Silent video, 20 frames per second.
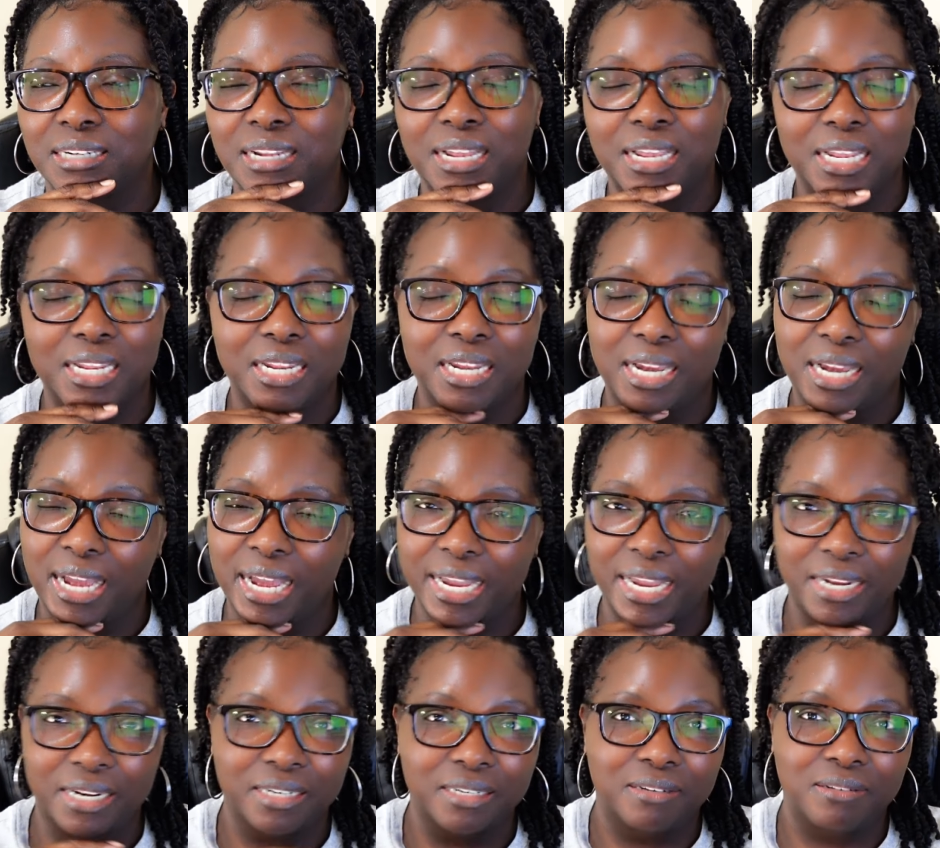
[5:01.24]
yeah, I
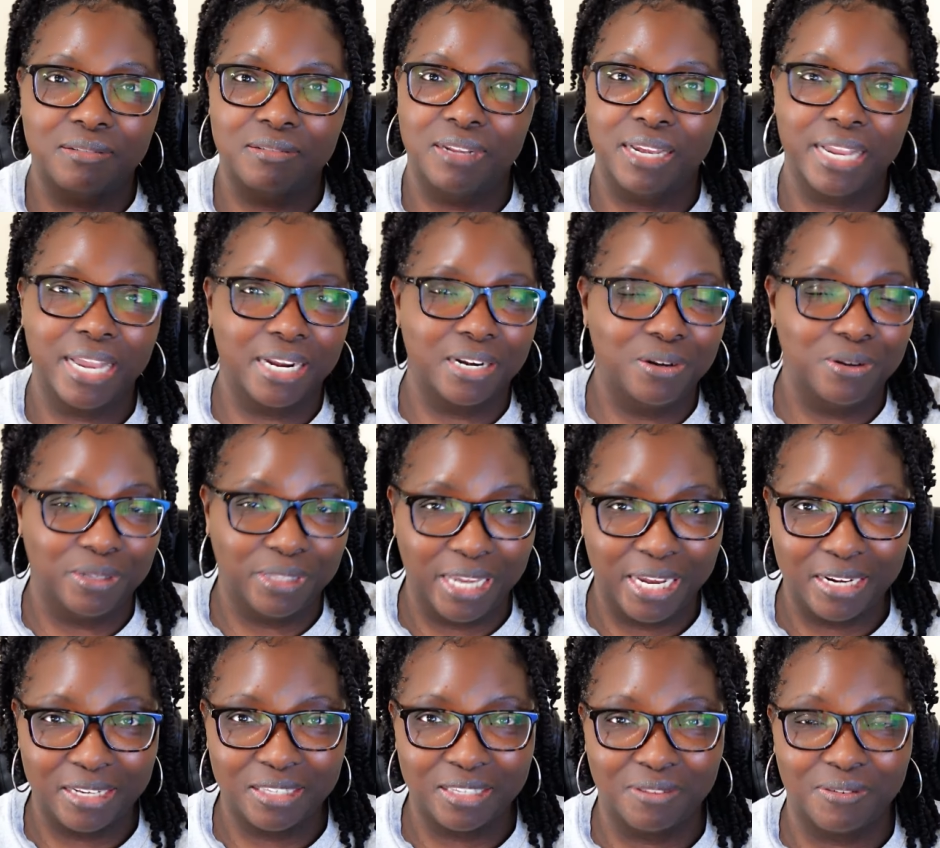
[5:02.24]
gotta I gotta do a
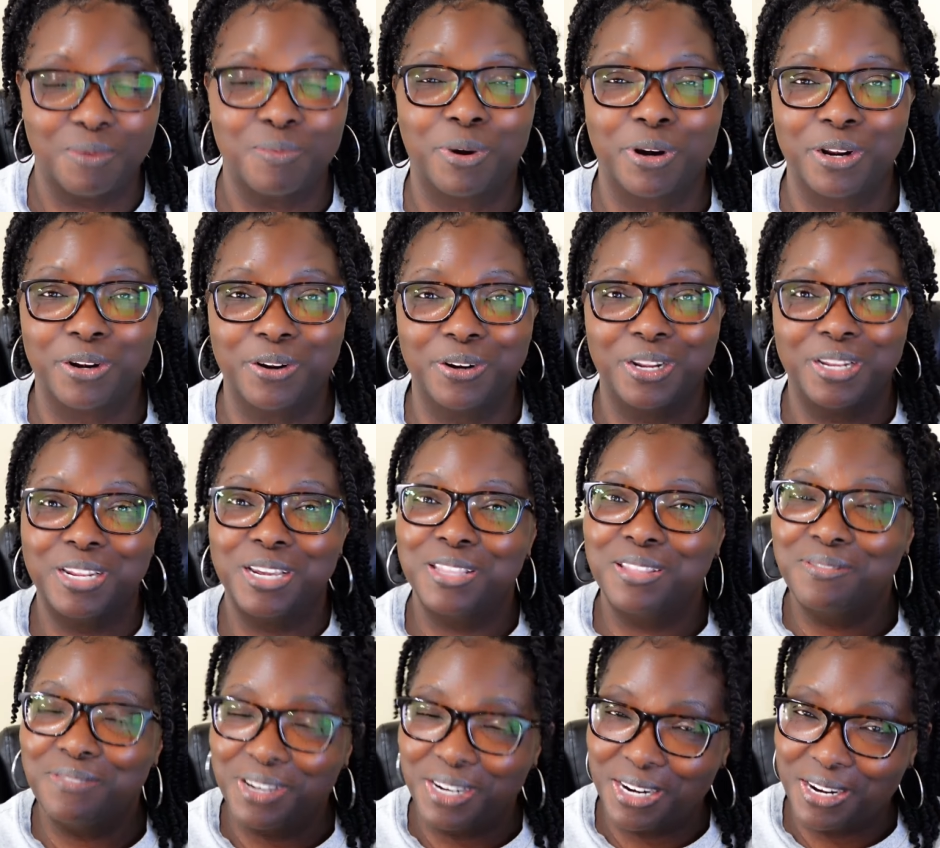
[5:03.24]
lot of stuff. I'm working on
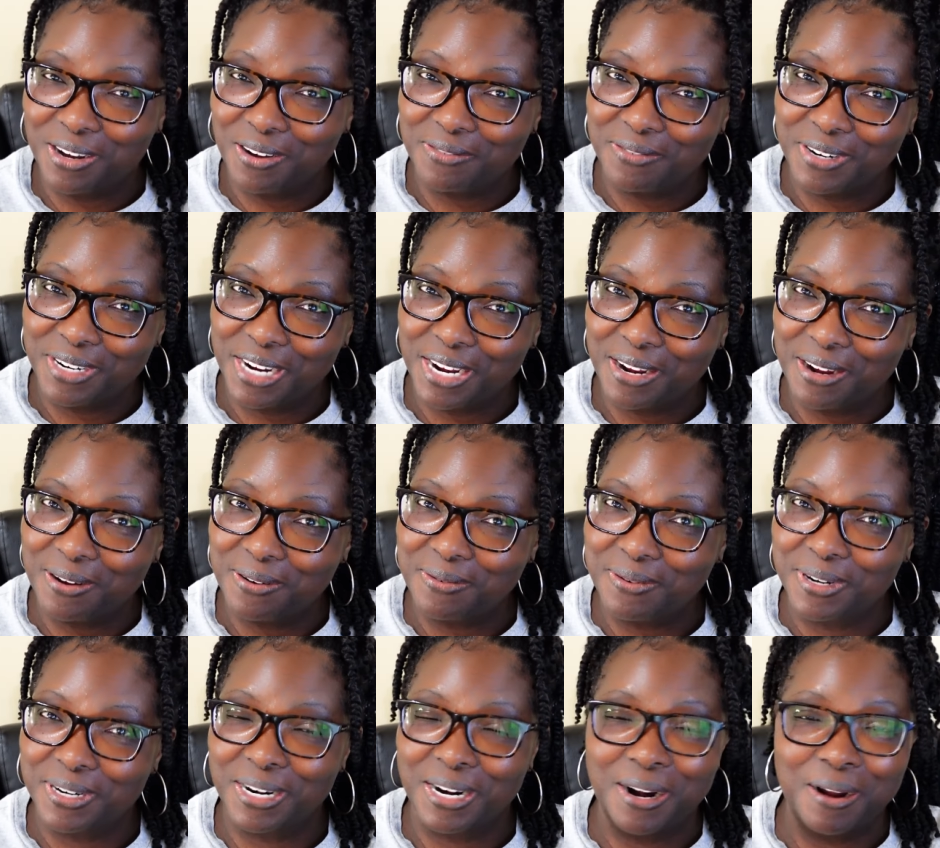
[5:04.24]
another video for y'all
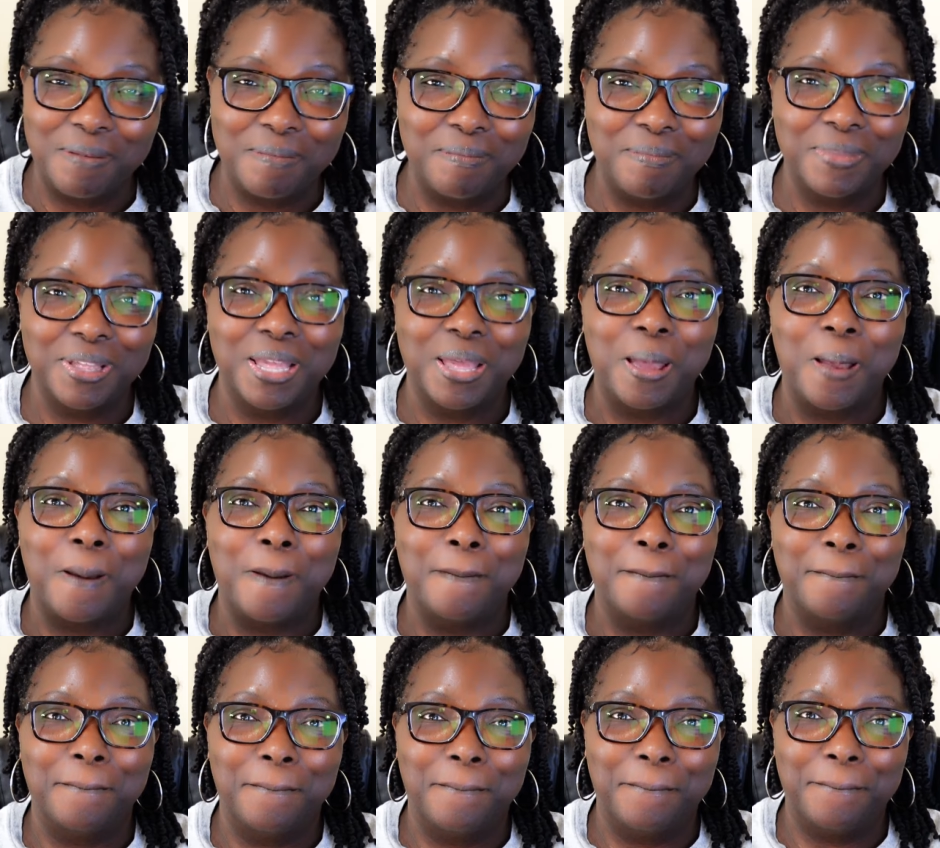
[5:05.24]
where I'm
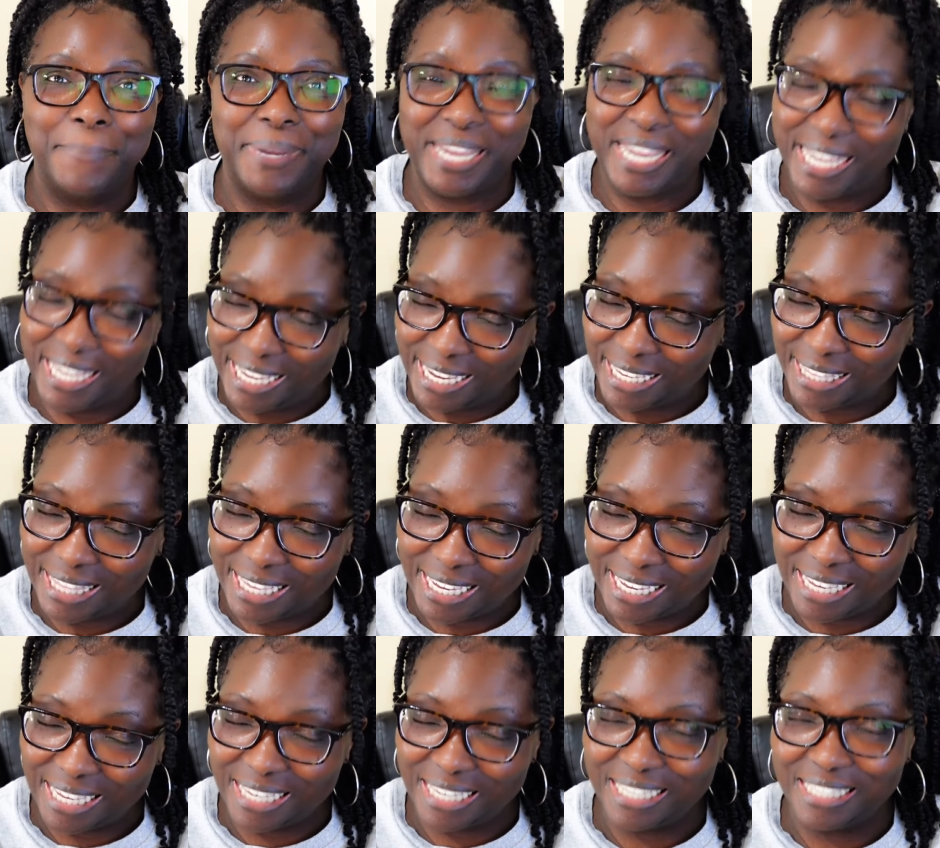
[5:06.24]
baking
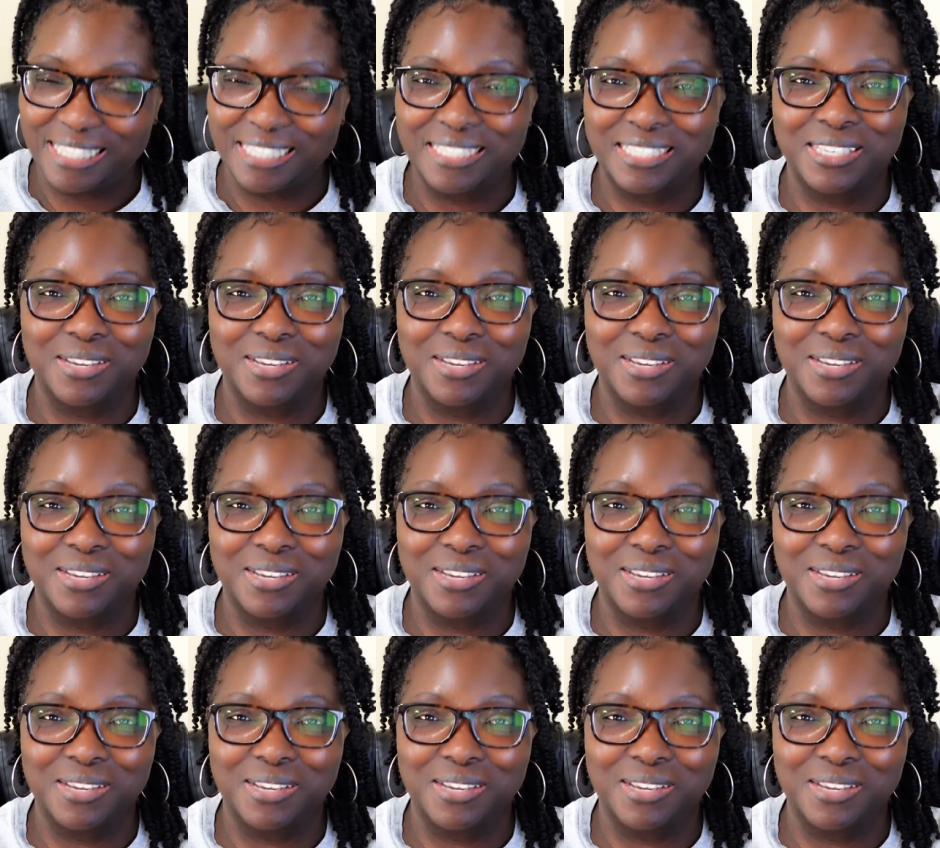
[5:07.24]
things.